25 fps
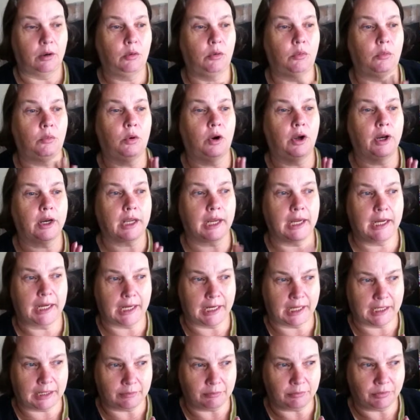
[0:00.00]
What I
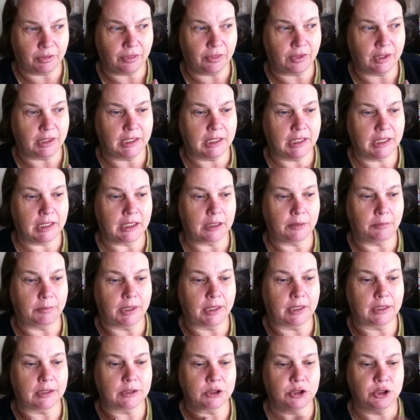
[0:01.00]
am thinking
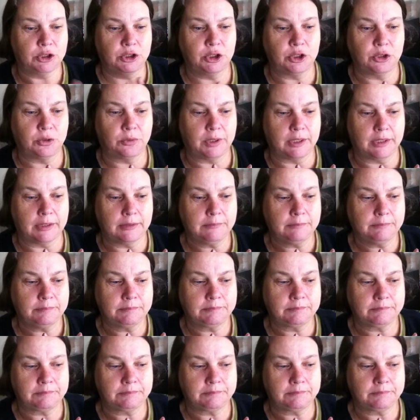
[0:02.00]
about doing,